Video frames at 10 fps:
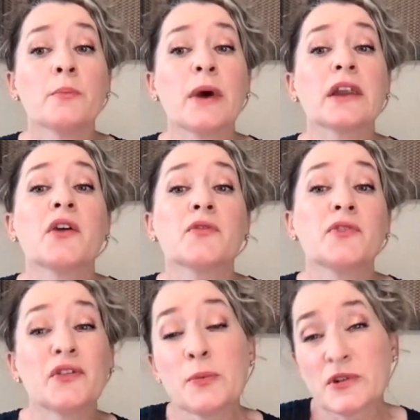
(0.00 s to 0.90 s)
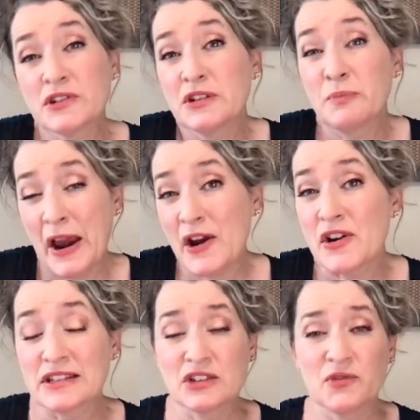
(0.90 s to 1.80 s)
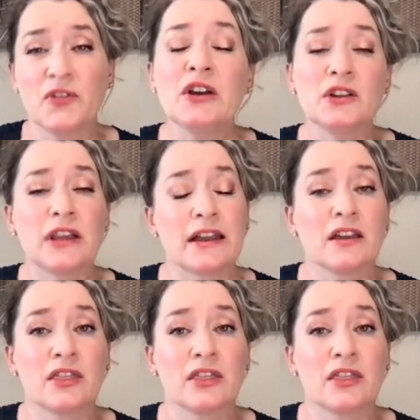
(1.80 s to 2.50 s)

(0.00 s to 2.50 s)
But 50% of parents feel like